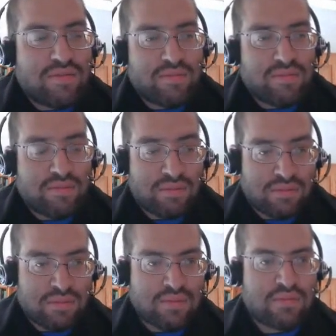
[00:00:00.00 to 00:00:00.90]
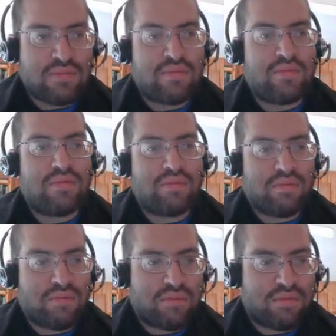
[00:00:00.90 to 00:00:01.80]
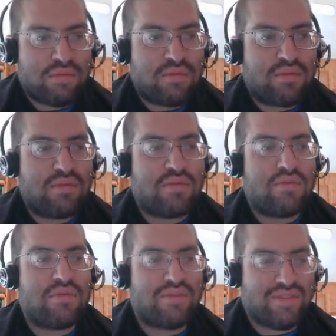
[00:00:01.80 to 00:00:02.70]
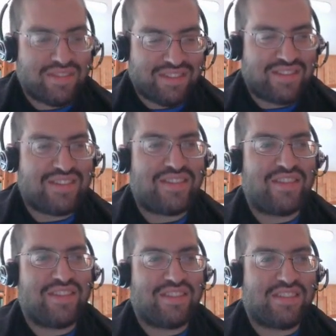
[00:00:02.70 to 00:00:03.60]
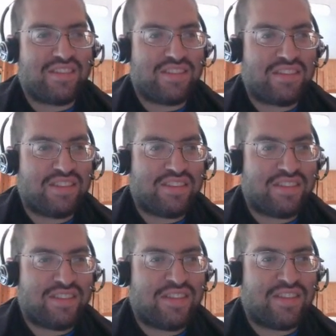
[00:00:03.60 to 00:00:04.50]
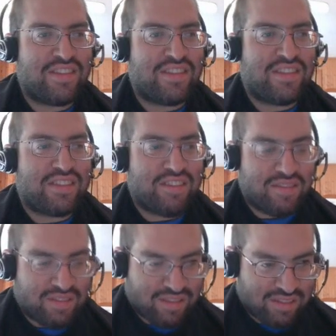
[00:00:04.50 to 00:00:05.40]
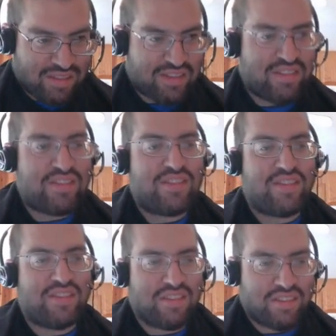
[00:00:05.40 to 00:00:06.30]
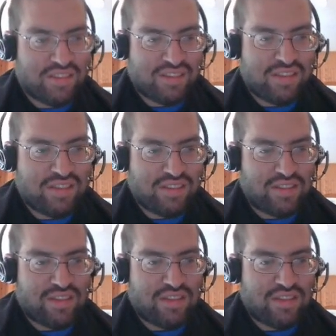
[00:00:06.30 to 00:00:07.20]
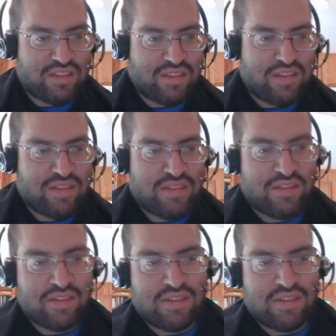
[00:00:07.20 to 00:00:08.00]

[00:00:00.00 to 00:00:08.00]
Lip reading: This person isn't speaking.